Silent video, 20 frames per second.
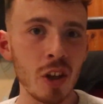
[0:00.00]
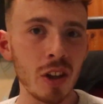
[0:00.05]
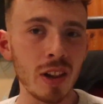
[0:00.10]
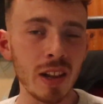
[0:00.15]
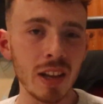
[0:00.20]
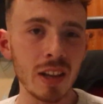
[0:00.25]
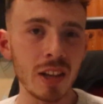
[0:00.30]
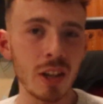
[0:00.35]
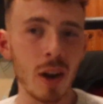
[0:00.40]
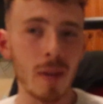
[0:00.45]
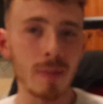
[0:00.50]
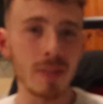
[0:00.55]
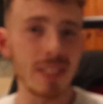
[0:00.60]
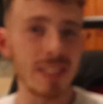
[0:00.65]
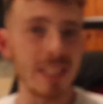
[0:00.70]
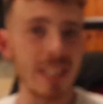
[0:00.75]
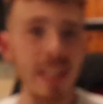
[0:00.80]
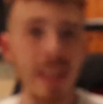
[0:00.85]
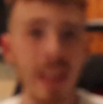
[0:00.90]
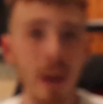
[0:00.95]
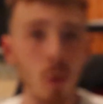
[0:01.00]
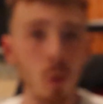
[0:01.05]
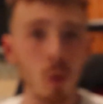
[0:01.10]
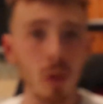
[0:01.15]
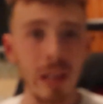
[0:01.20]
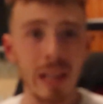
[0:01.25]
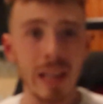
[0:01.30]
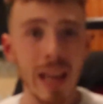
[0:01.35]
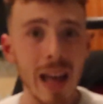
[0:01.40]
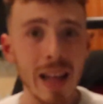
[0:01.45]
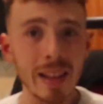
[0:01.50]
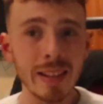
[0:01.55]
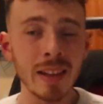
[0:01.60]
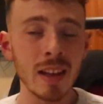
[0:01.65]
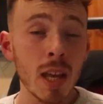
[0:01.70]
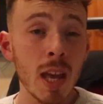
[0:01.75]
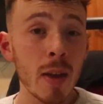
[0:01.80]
earlier, you don't have to see that all again.